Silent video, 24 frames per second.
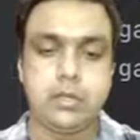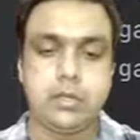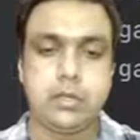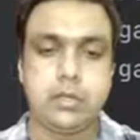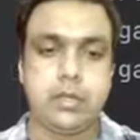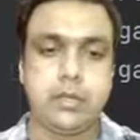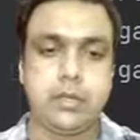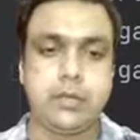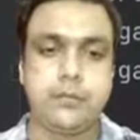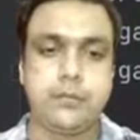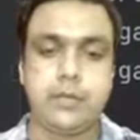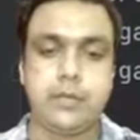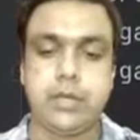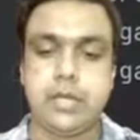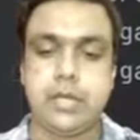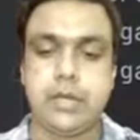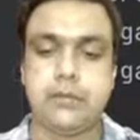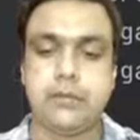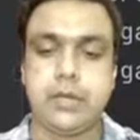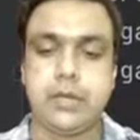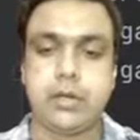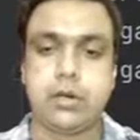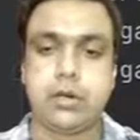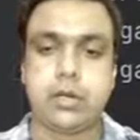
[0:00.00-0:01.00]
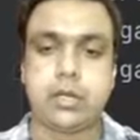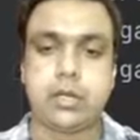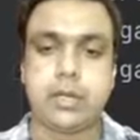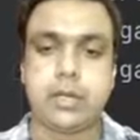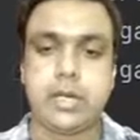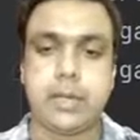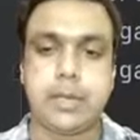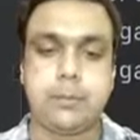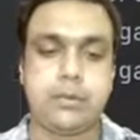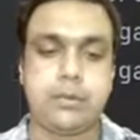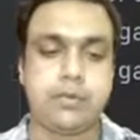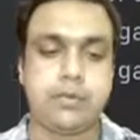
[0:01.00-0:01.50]
if the event dot
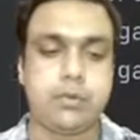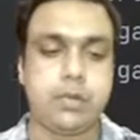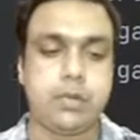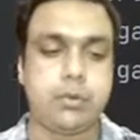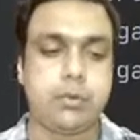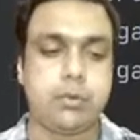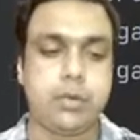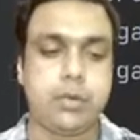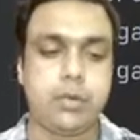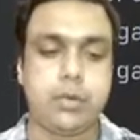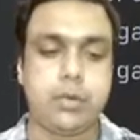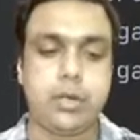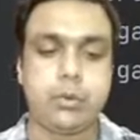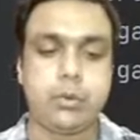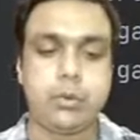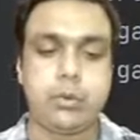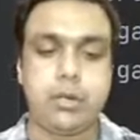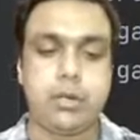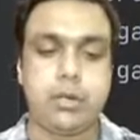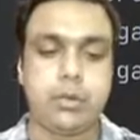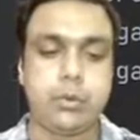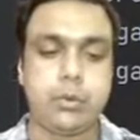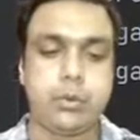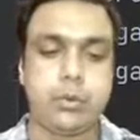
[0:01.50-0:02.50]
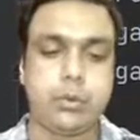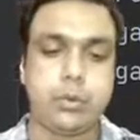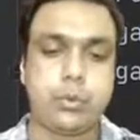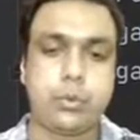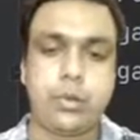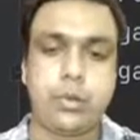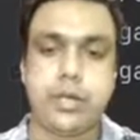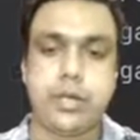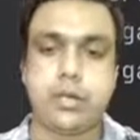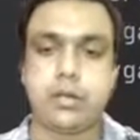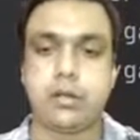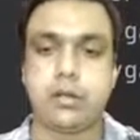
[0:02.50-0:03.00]
type is equal to
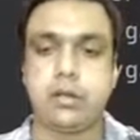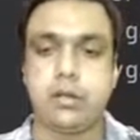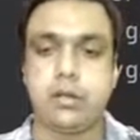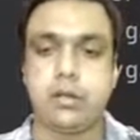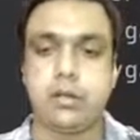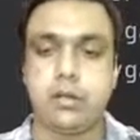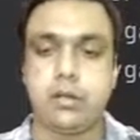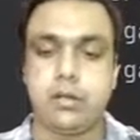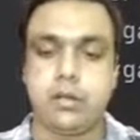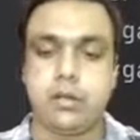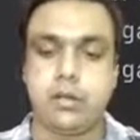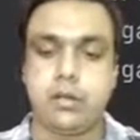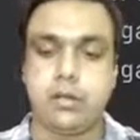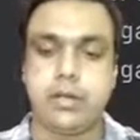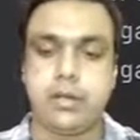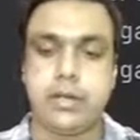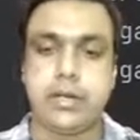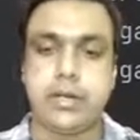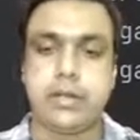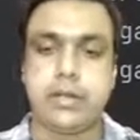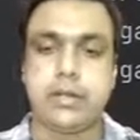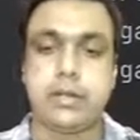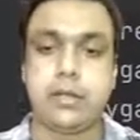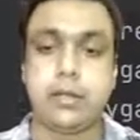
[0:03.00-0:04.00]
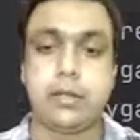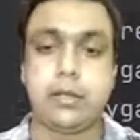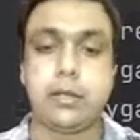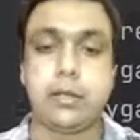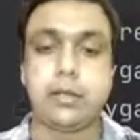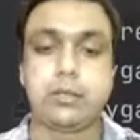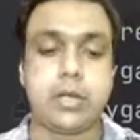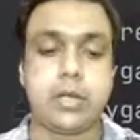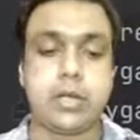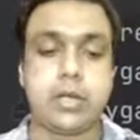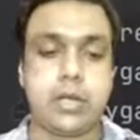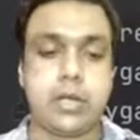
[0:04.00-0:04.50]
quit, right, then
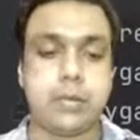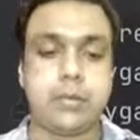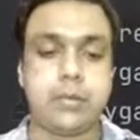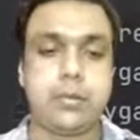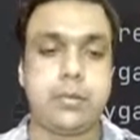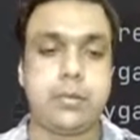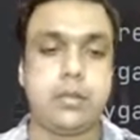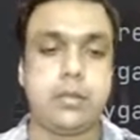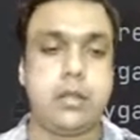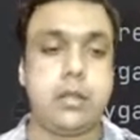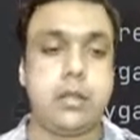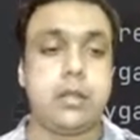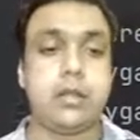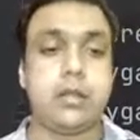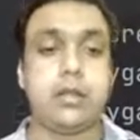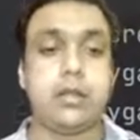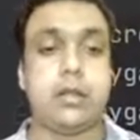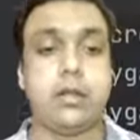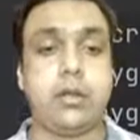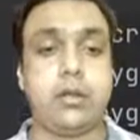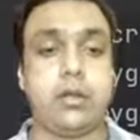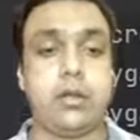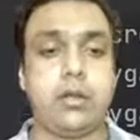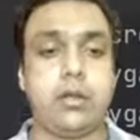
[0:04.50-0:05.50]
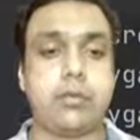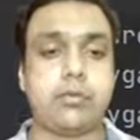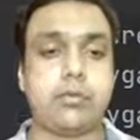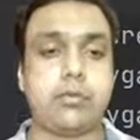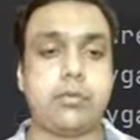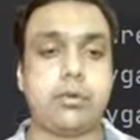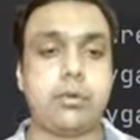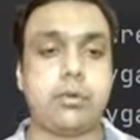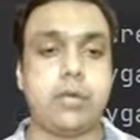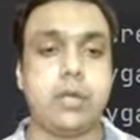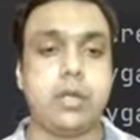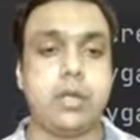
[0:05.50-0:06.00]
what should happen? Then
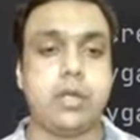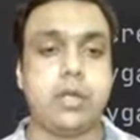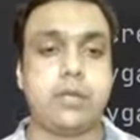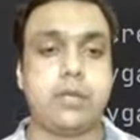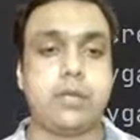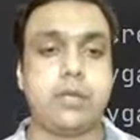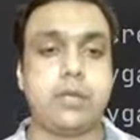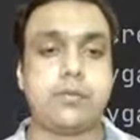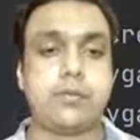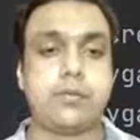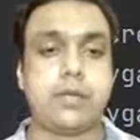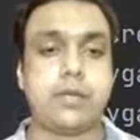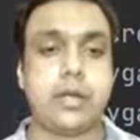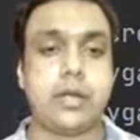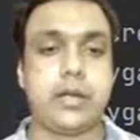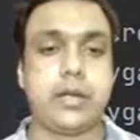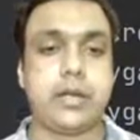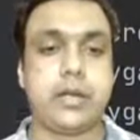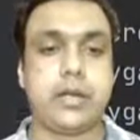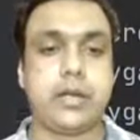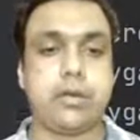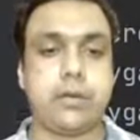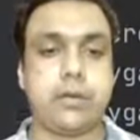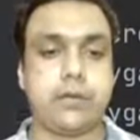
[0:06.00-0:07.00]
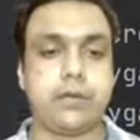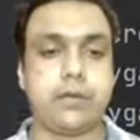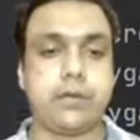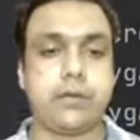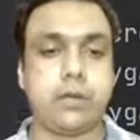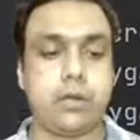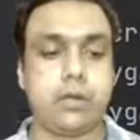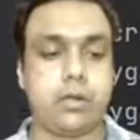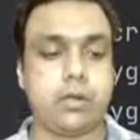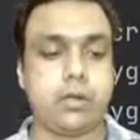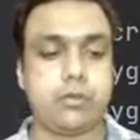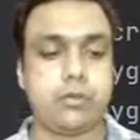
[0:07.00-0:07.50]
also this running dot
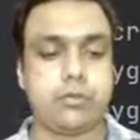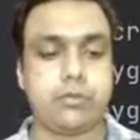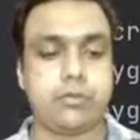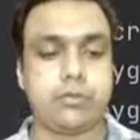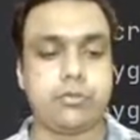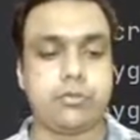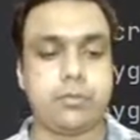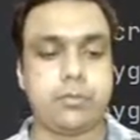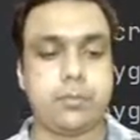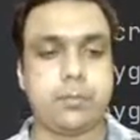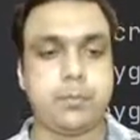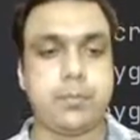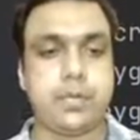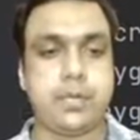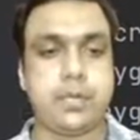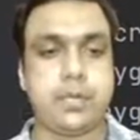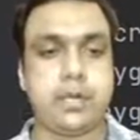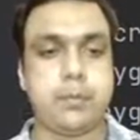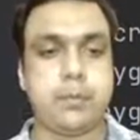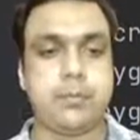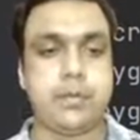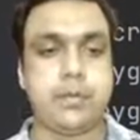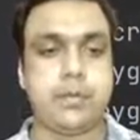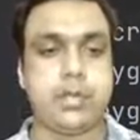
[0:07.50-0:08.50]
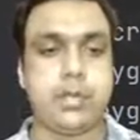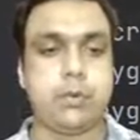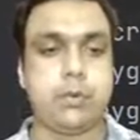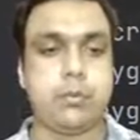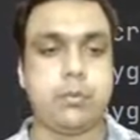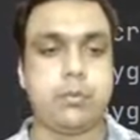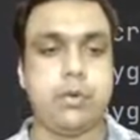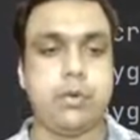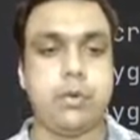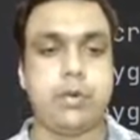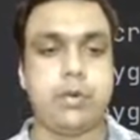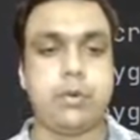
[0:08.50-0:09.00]
false should become
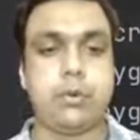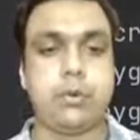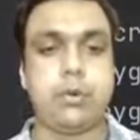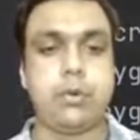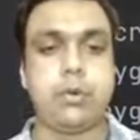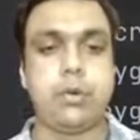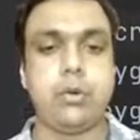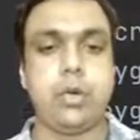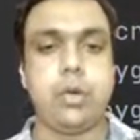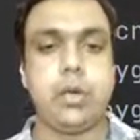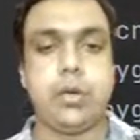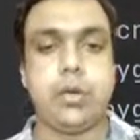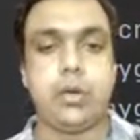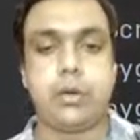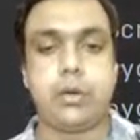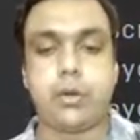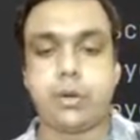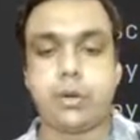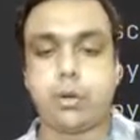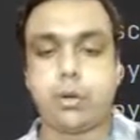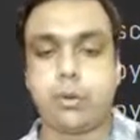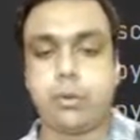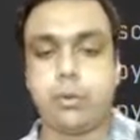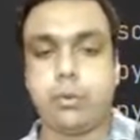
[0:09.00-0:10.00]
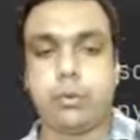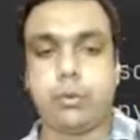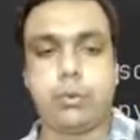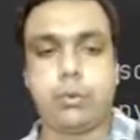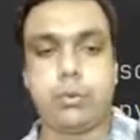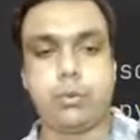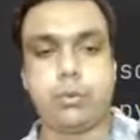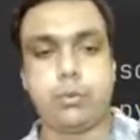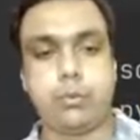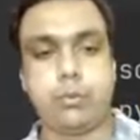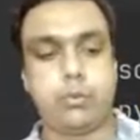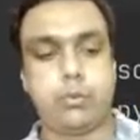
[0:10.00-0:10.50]
equal to
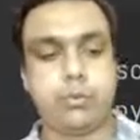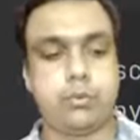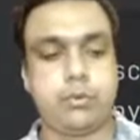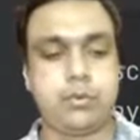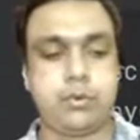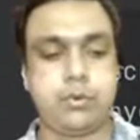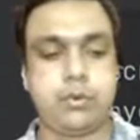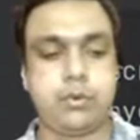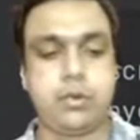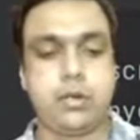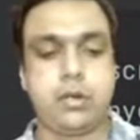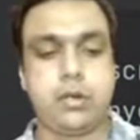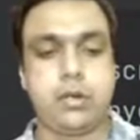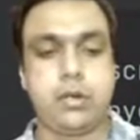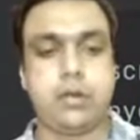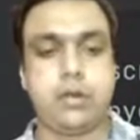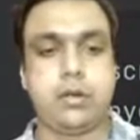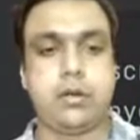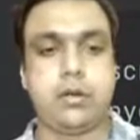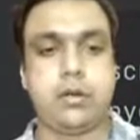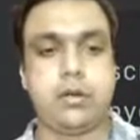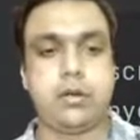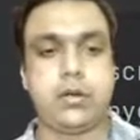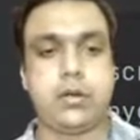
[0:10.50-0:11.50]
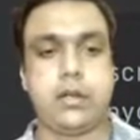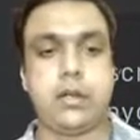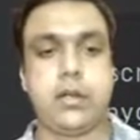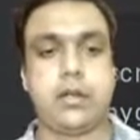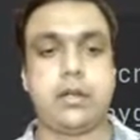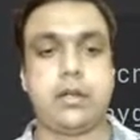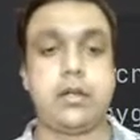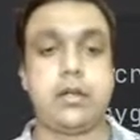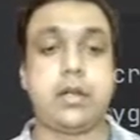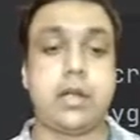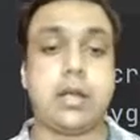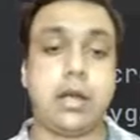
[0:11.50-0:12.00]
true.
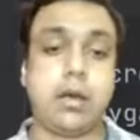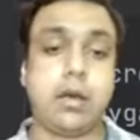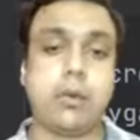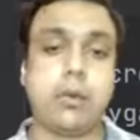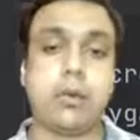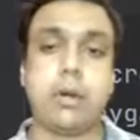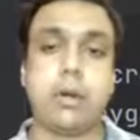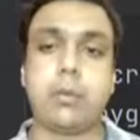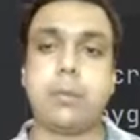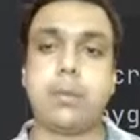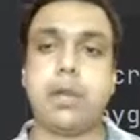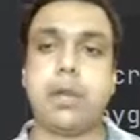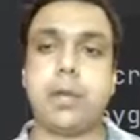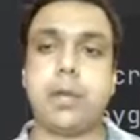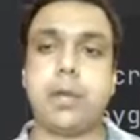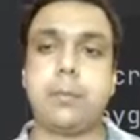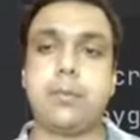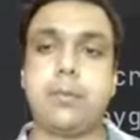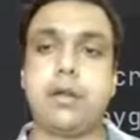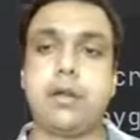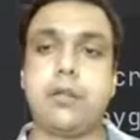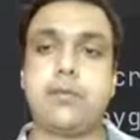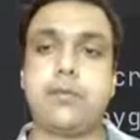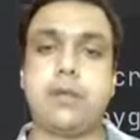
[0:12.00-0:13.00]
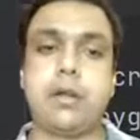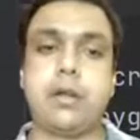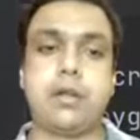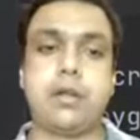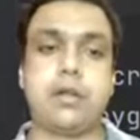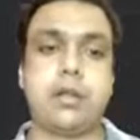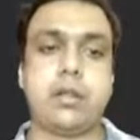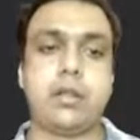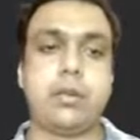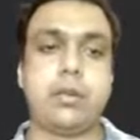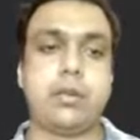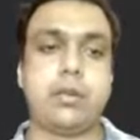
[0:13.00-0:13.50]
Right, now what will happen if I
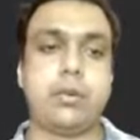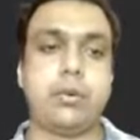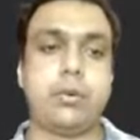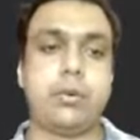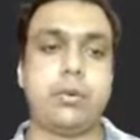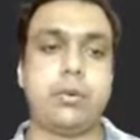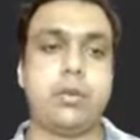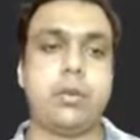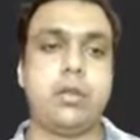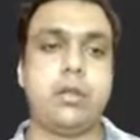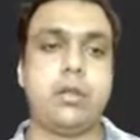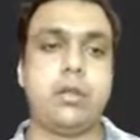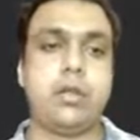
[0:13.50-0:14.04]
run the code